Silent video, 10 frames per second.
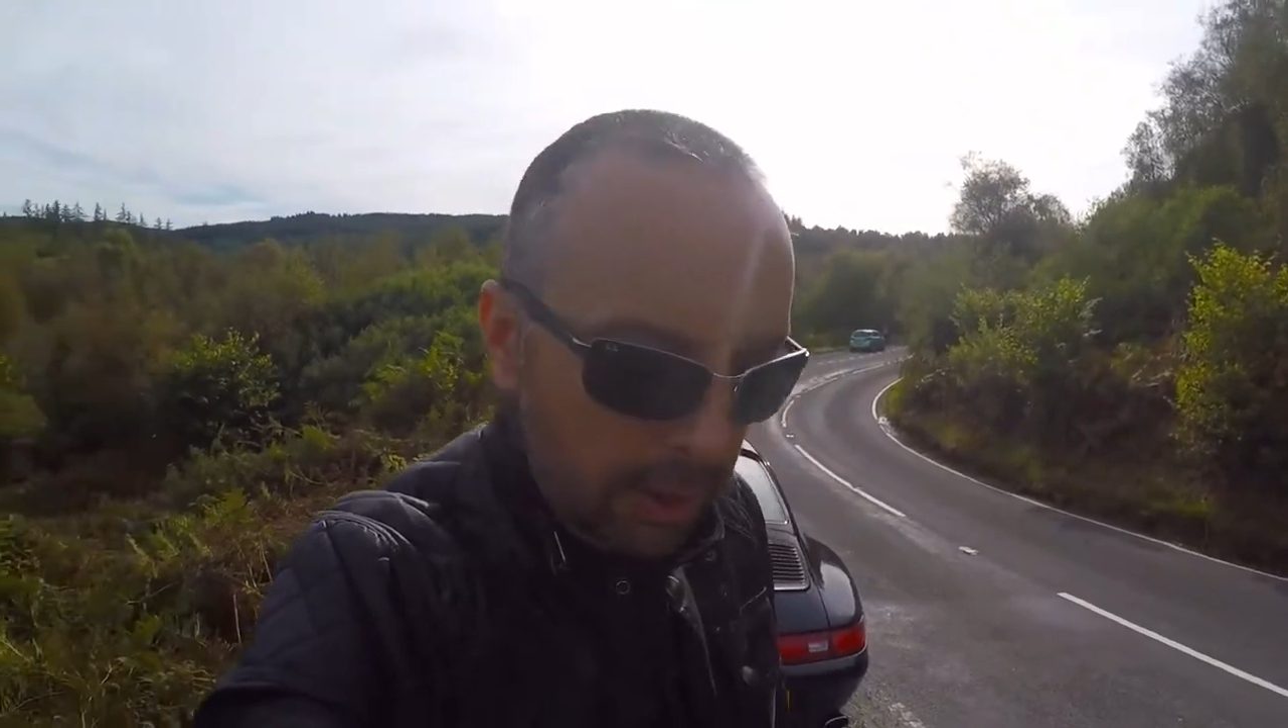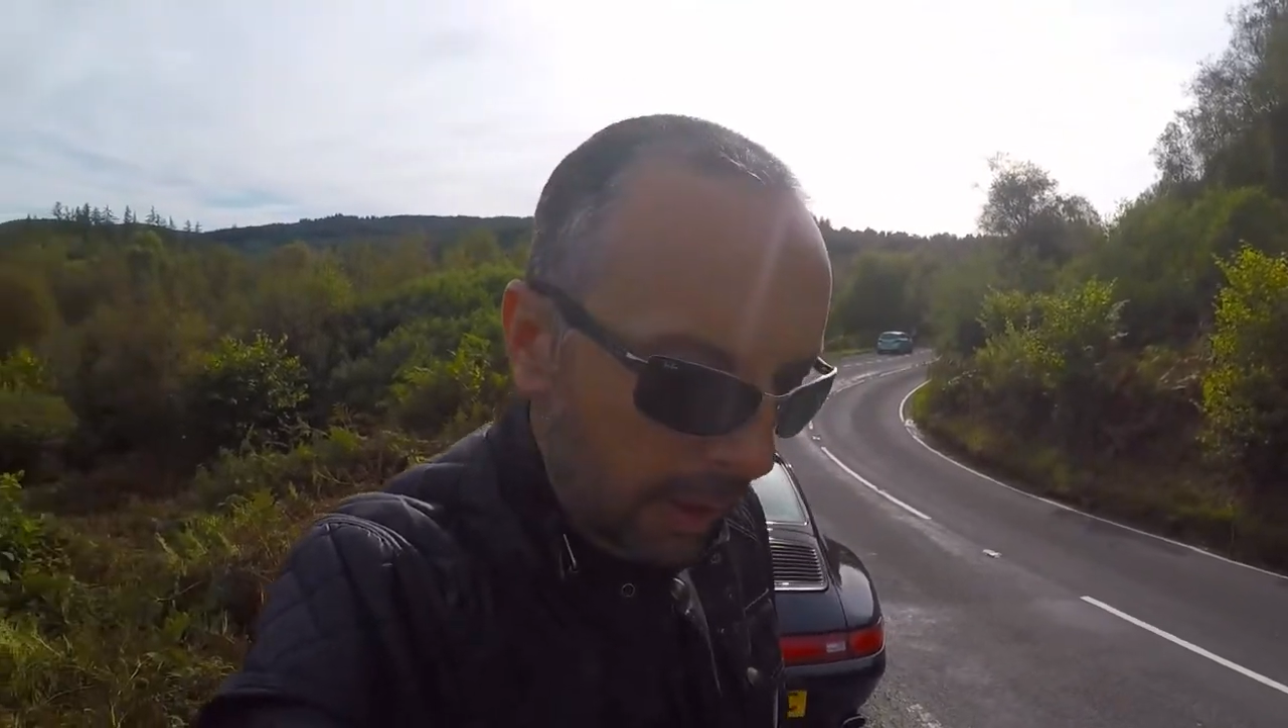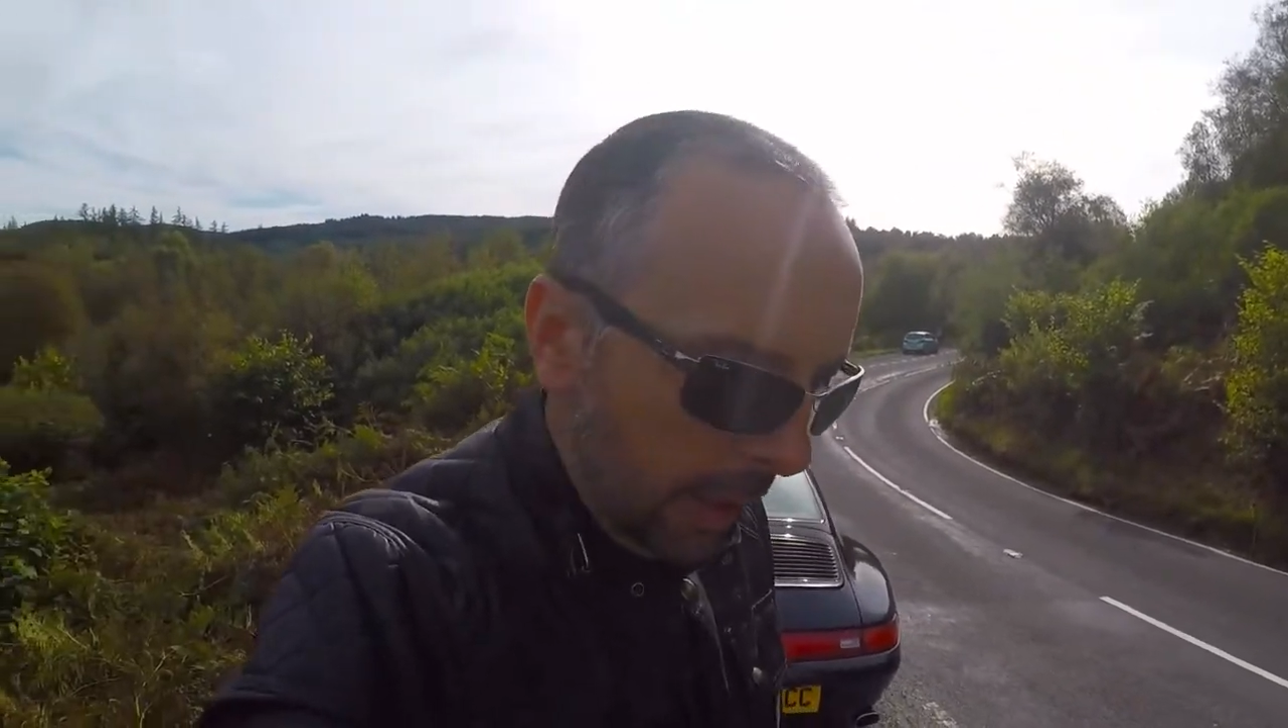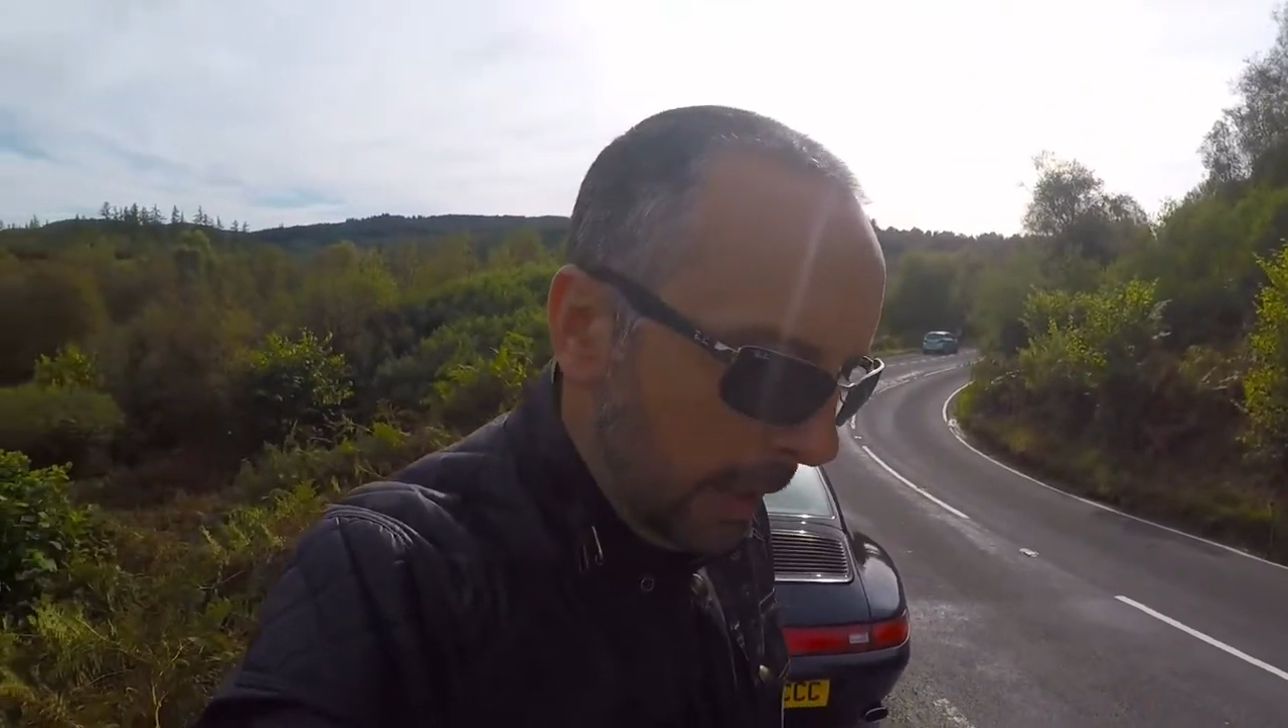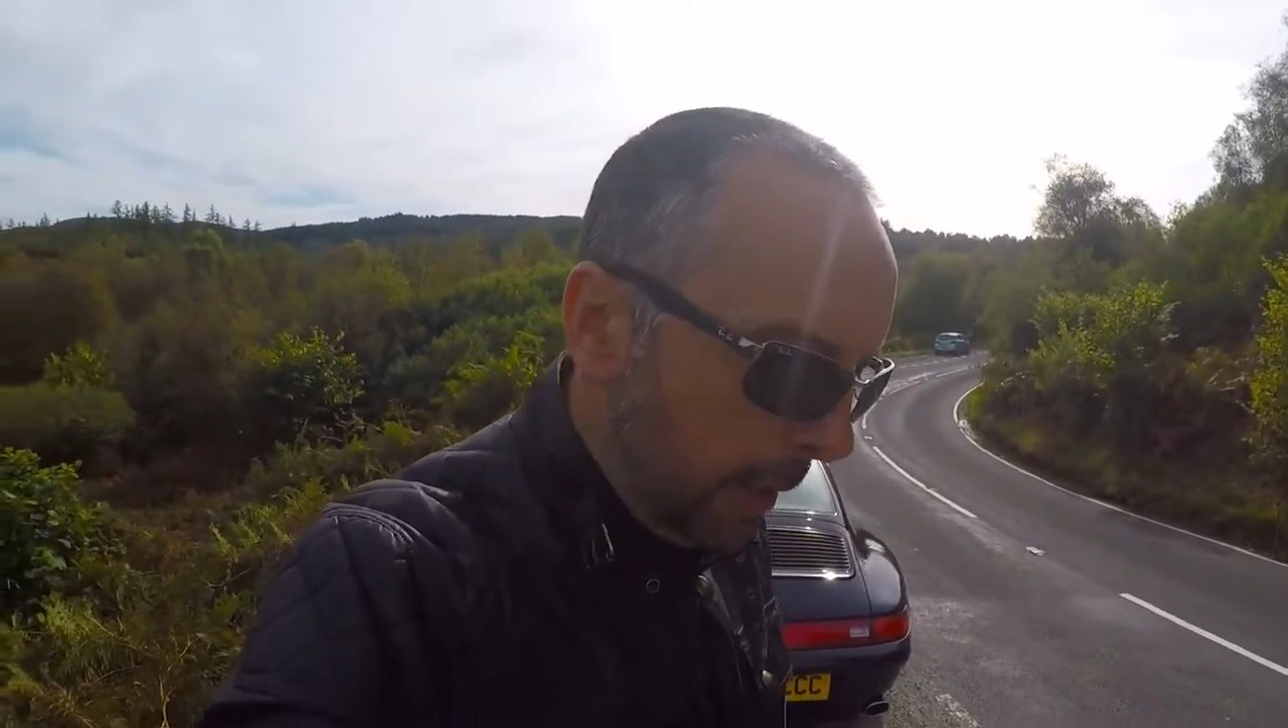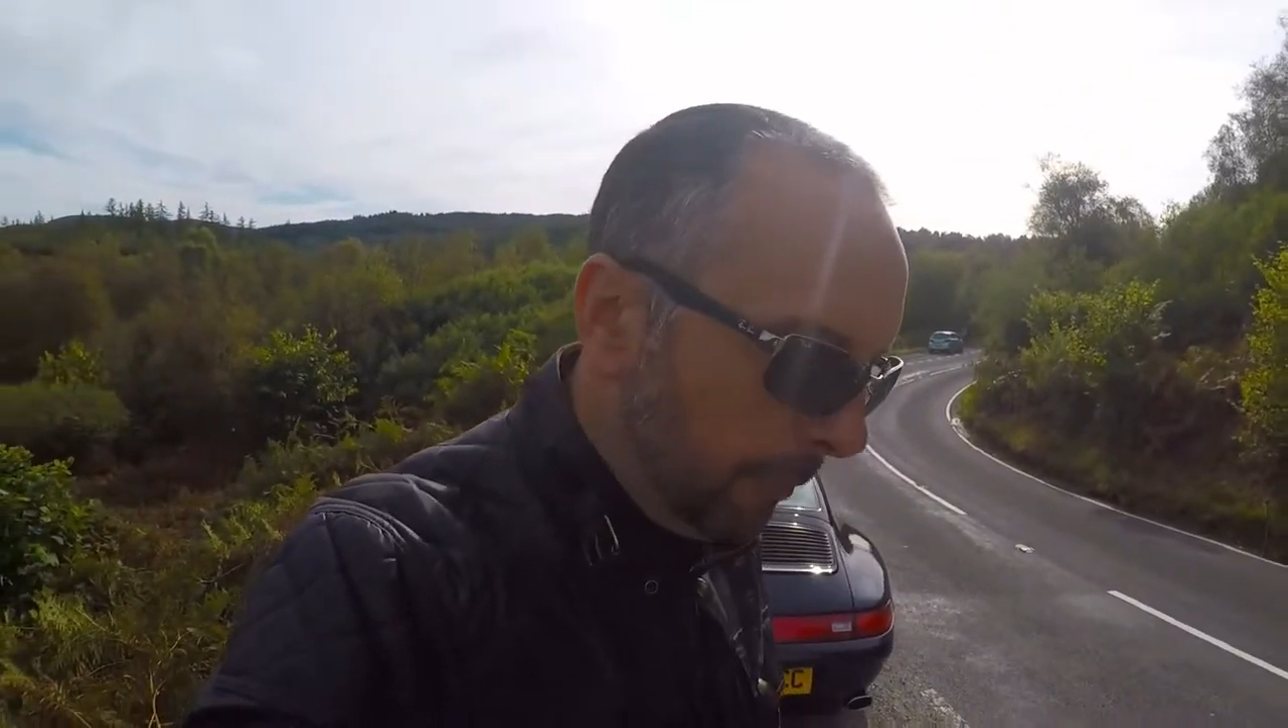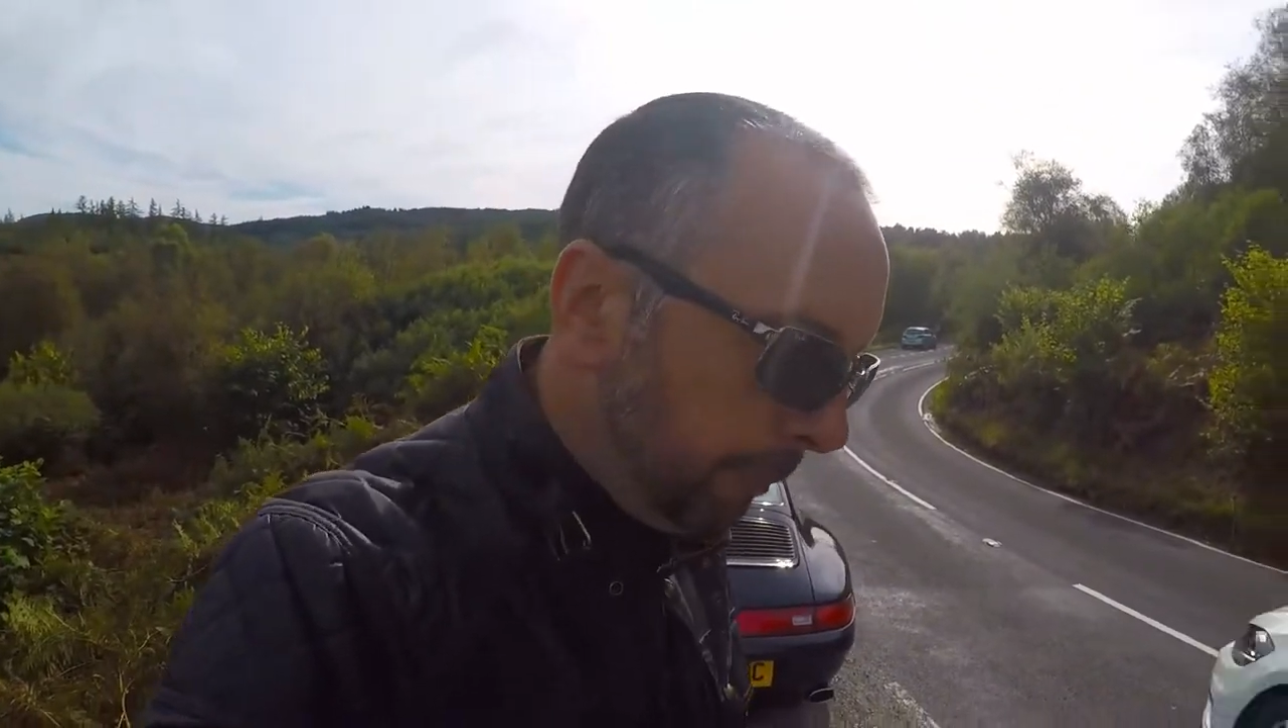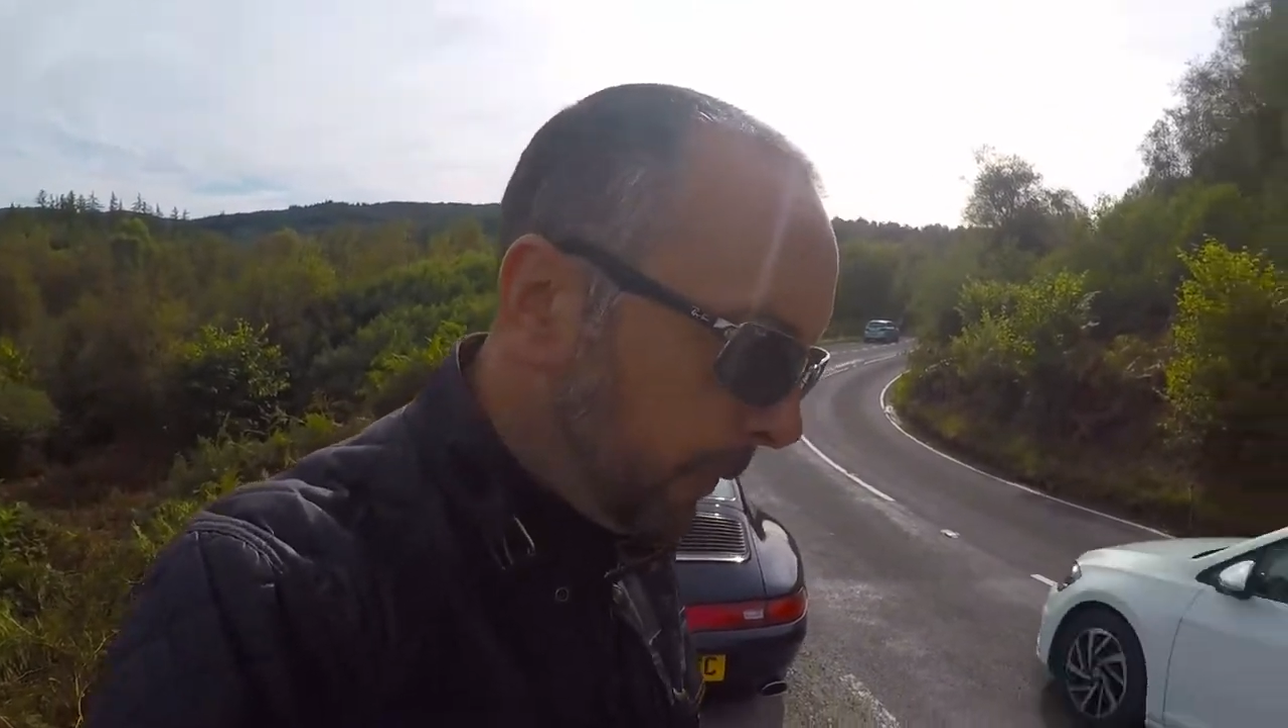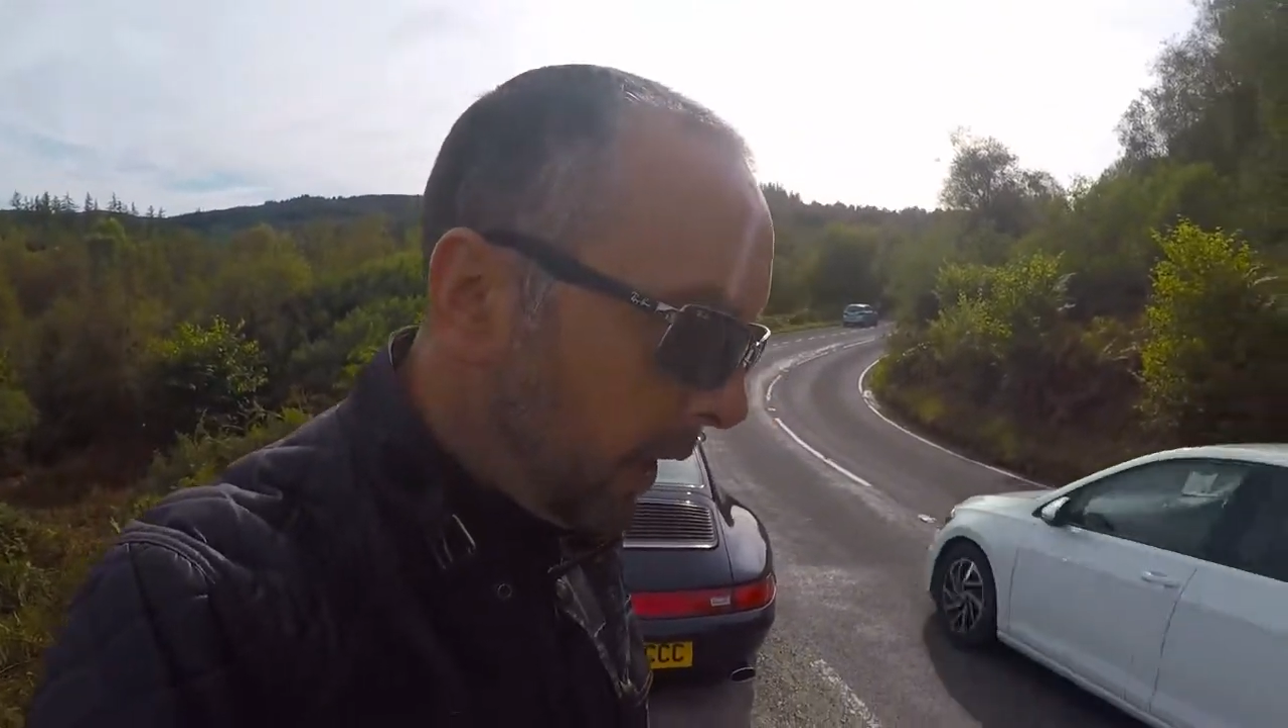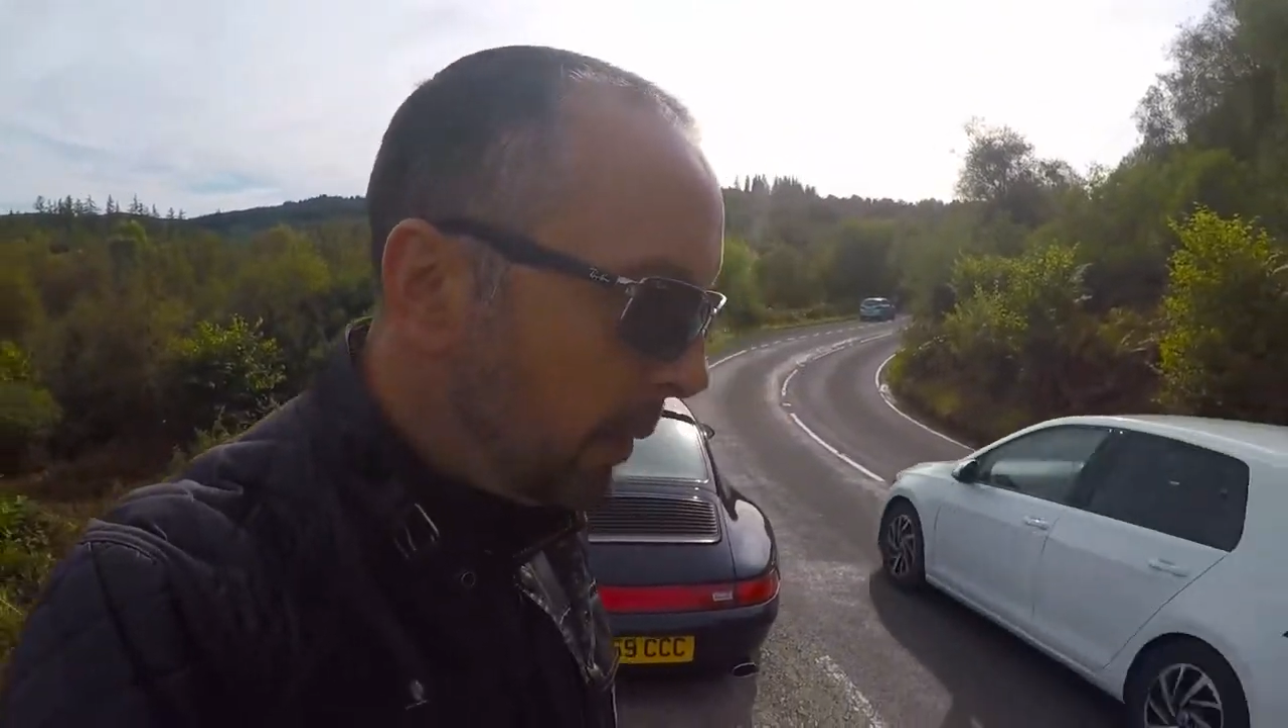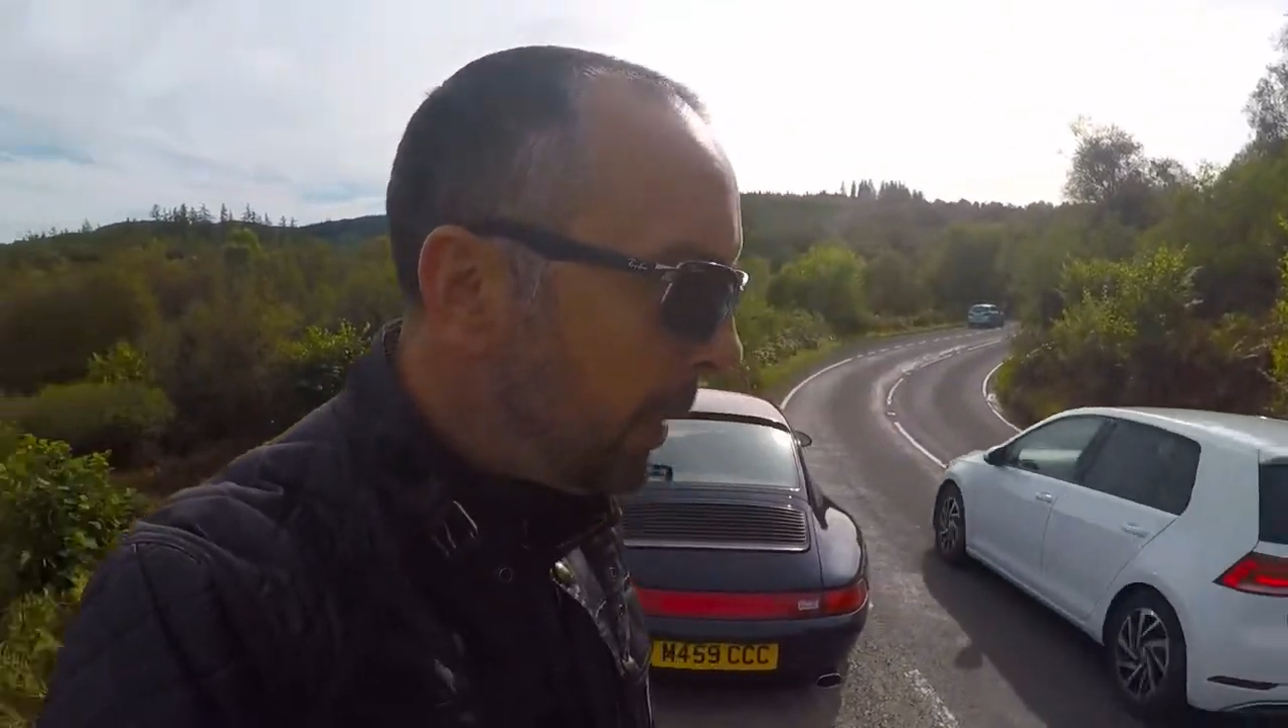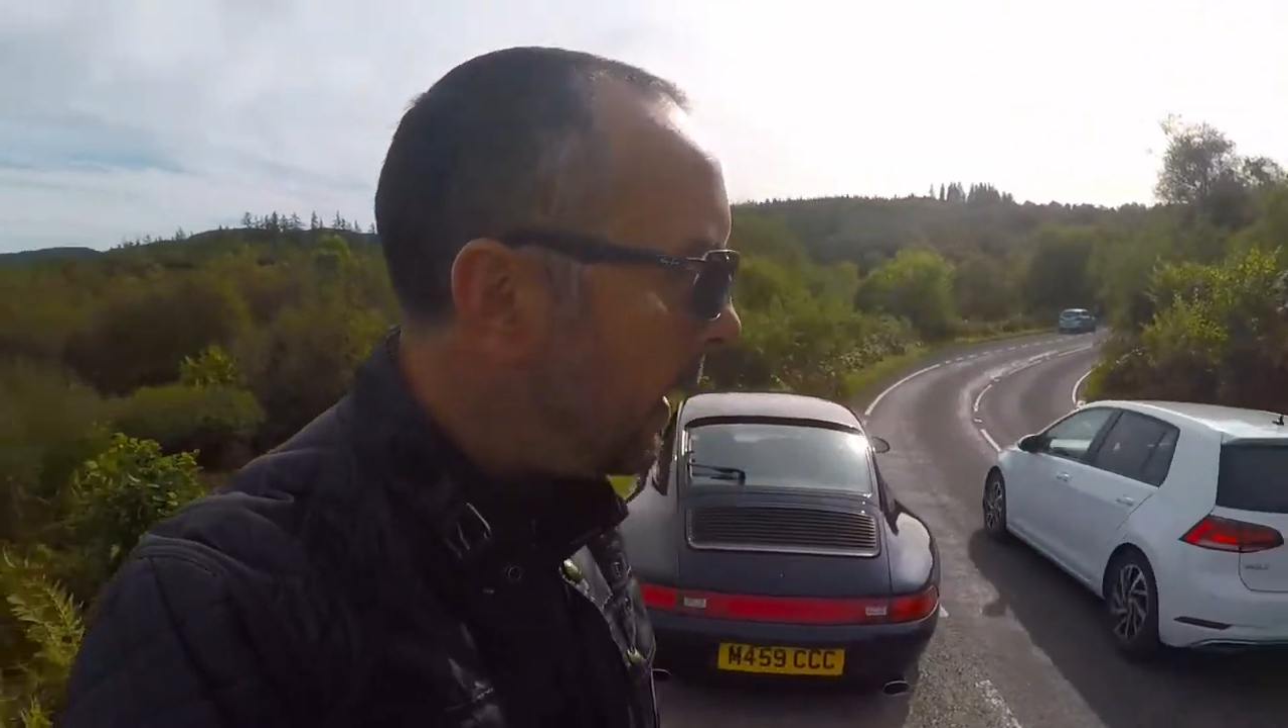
And